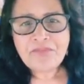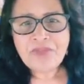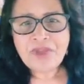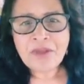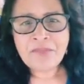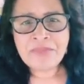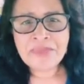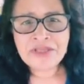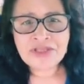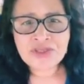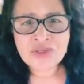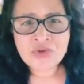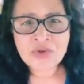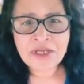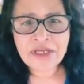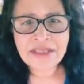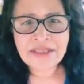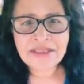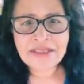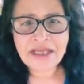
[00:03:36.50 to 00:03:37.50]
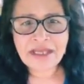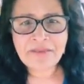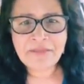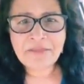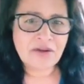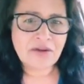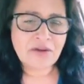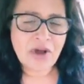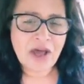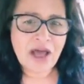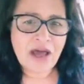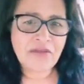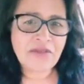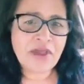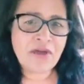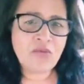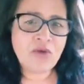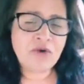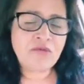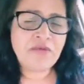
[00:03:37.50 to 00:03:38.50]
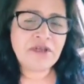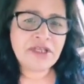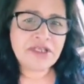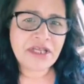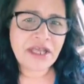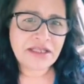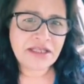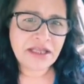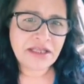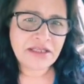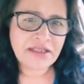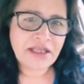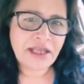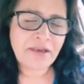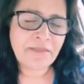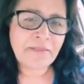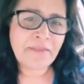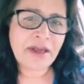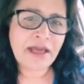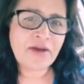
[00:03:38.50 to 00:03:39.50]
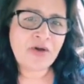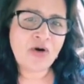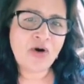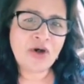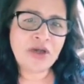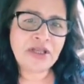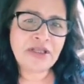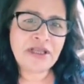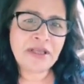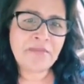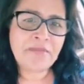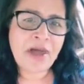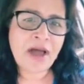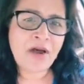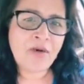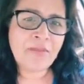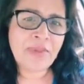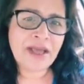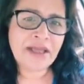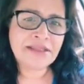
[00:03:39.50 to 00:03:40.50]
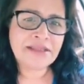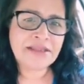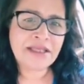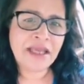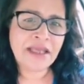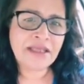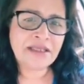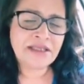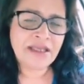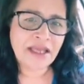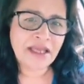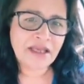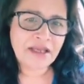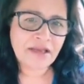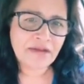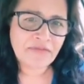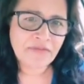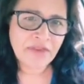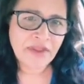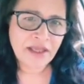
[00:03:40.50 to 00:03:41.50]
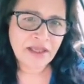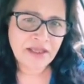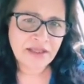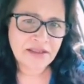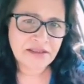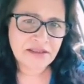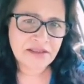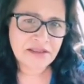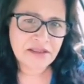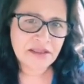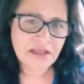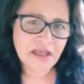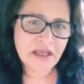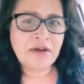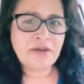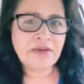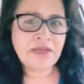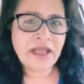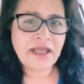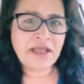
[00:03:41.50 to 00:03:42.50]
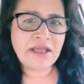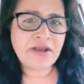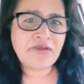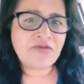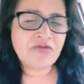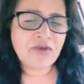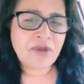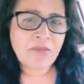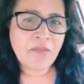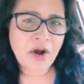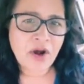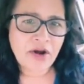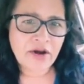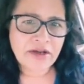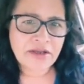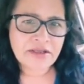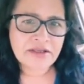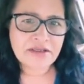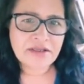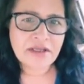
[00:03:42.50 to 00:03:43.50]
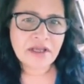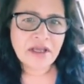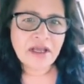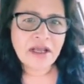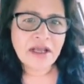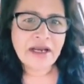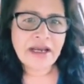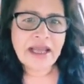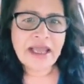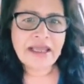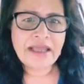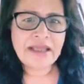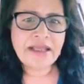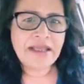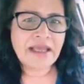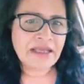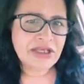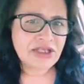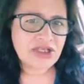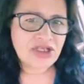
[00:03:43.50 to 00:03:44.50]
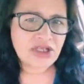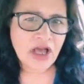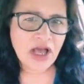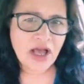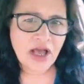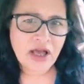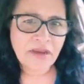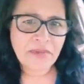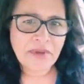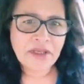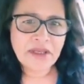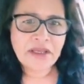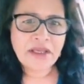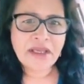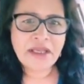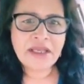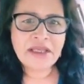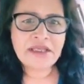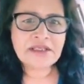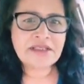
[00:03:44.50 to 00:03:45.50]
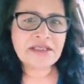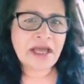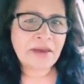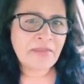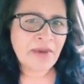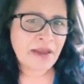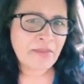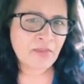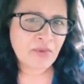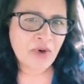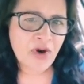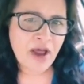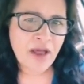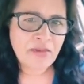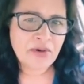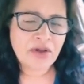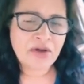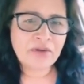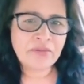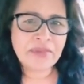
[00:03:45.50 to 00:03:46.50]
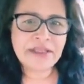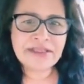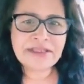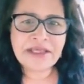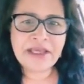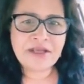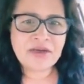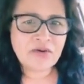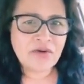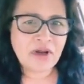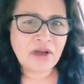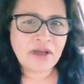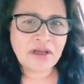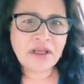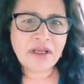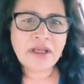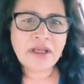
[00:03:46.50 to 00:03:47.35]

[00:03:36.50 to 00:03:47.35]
mistreating them, how they were rejecting them by calling them out, by saying negative things, negative remarks, like get a job, it is not my problem, etc.,